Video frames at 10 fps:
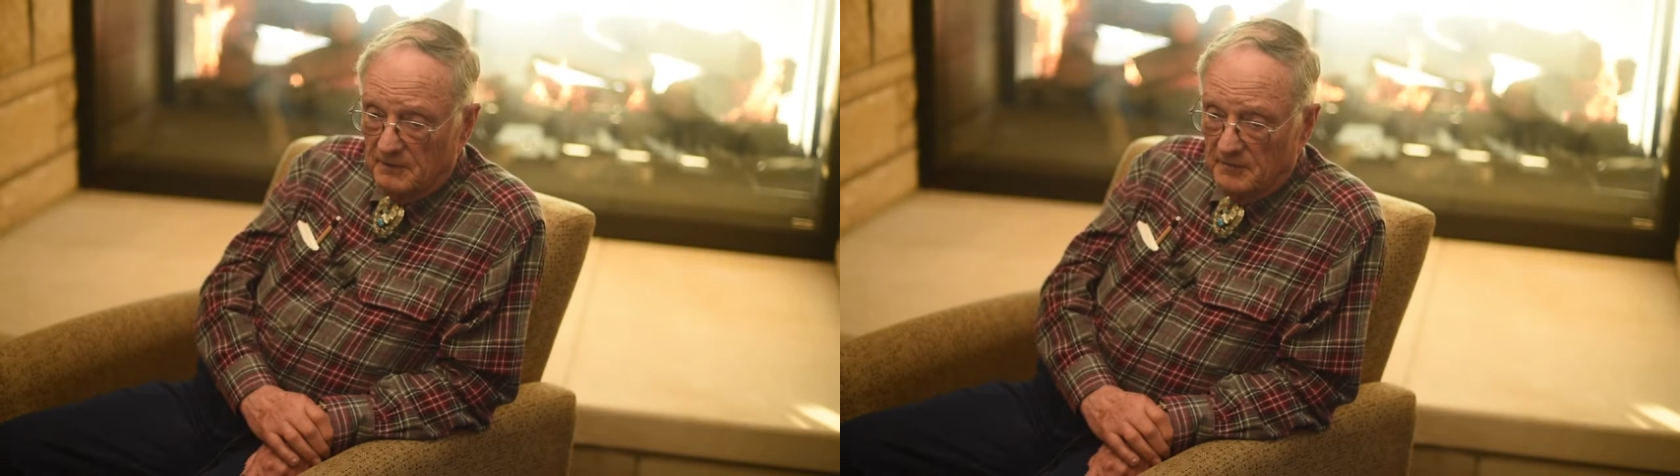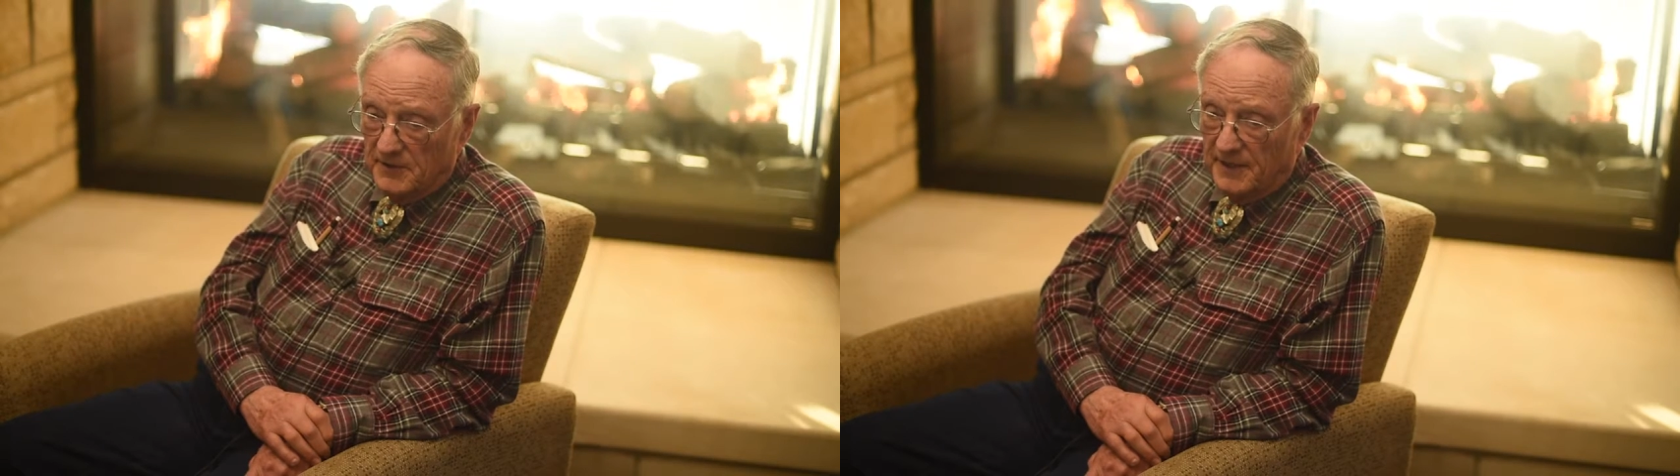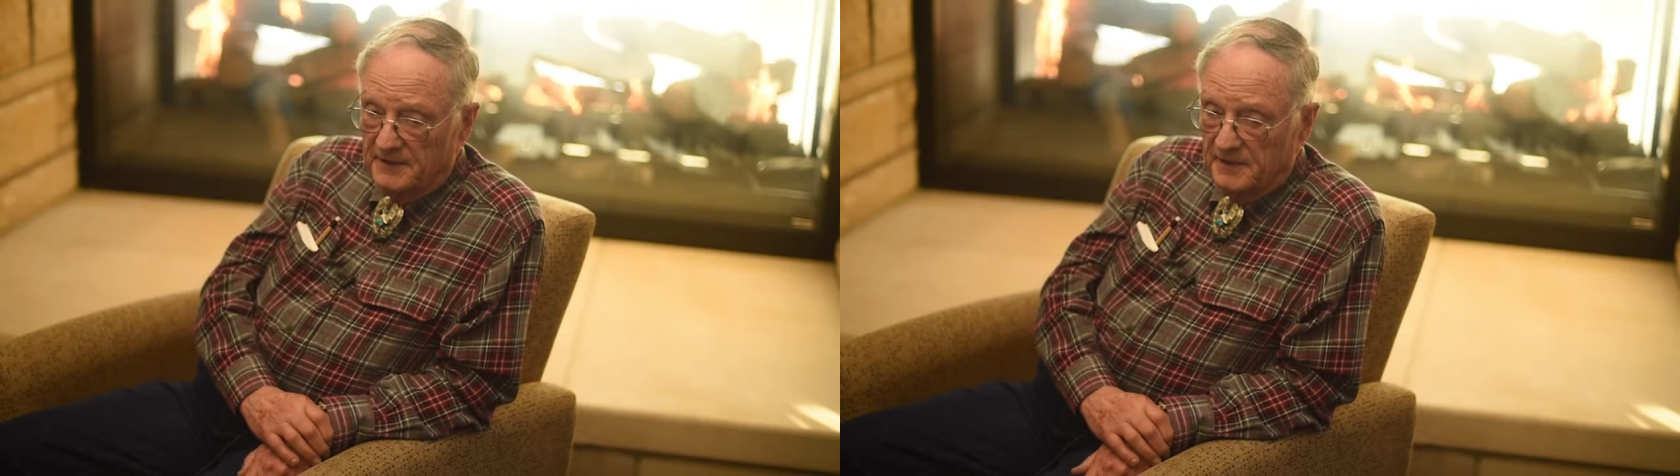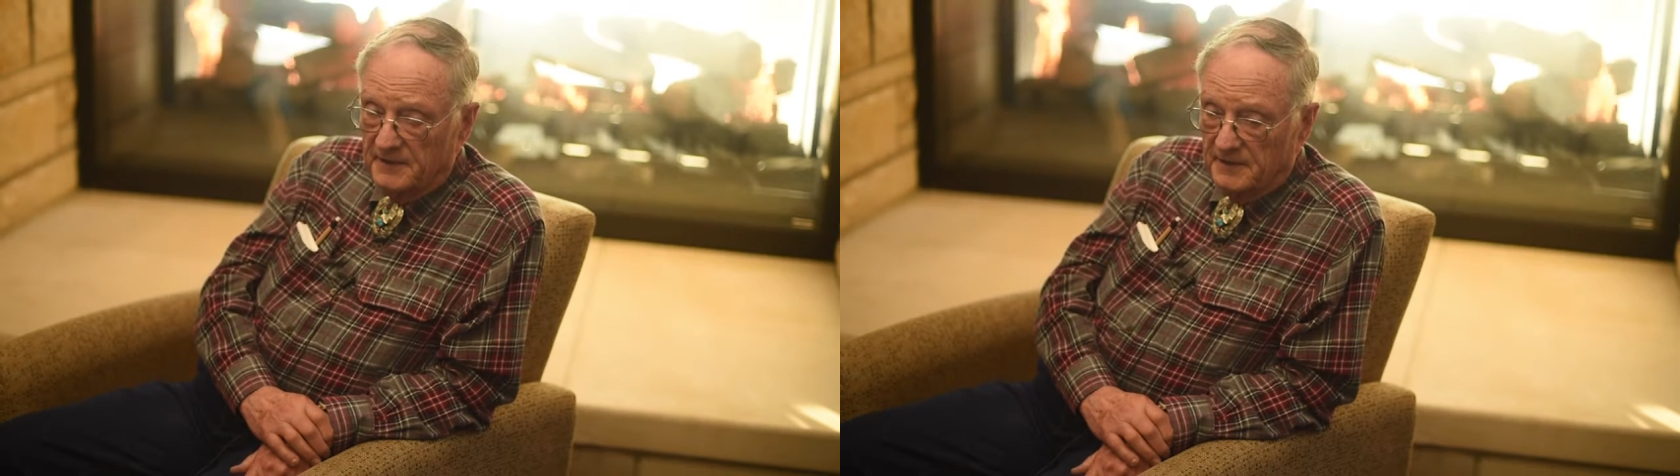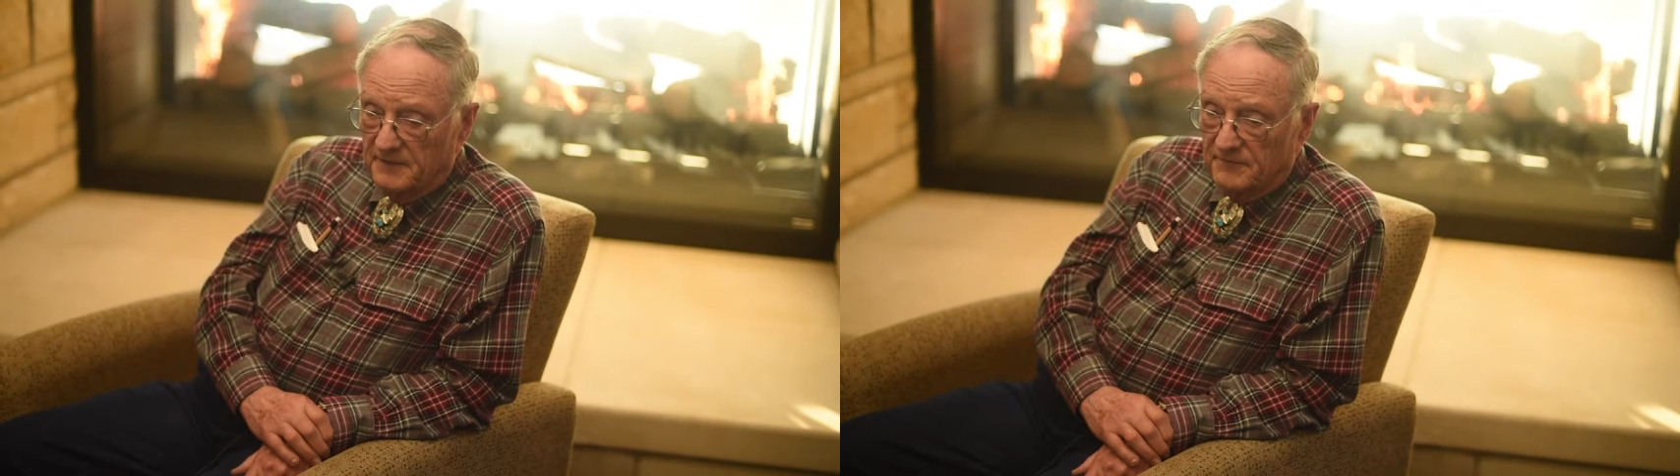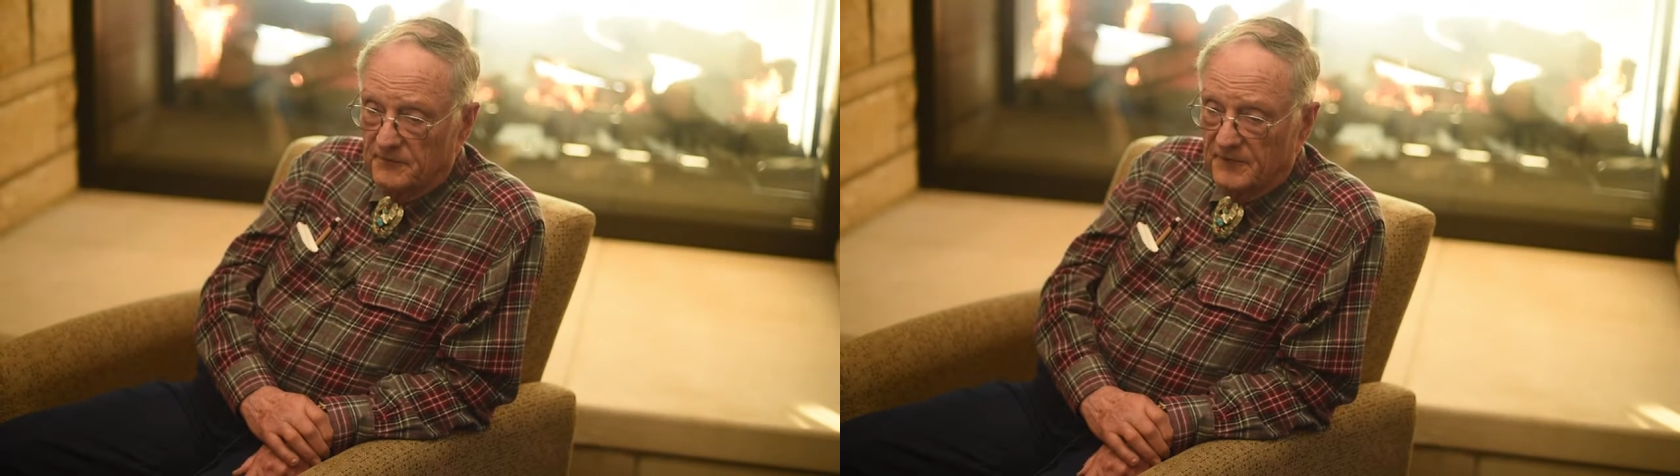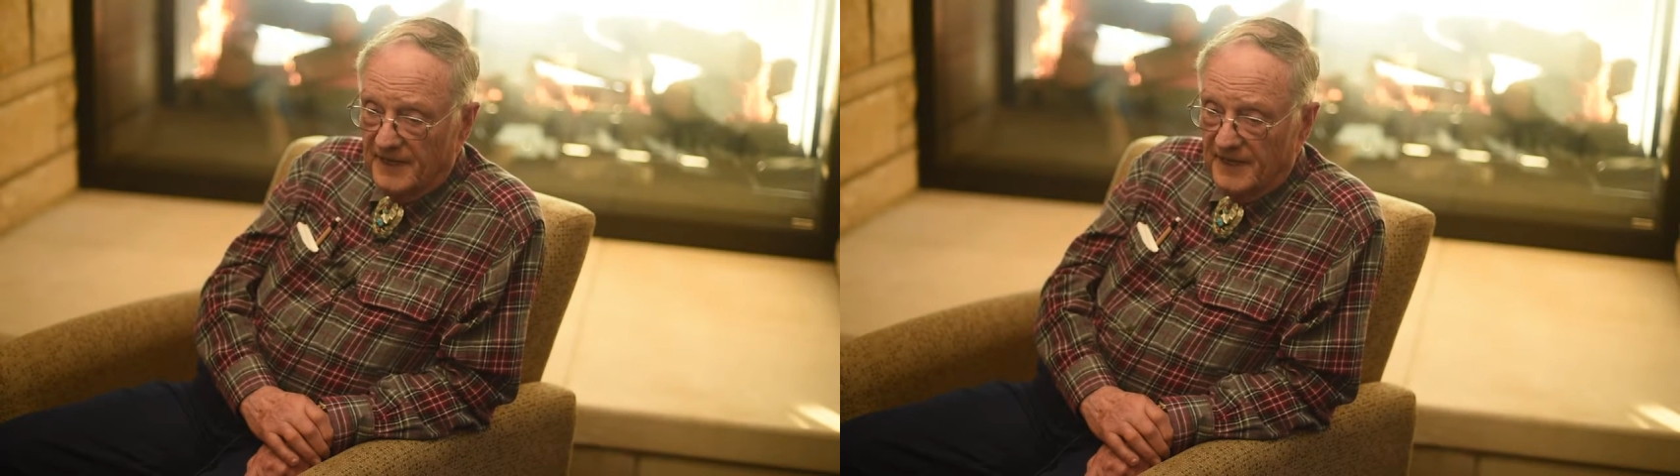But I think if you'd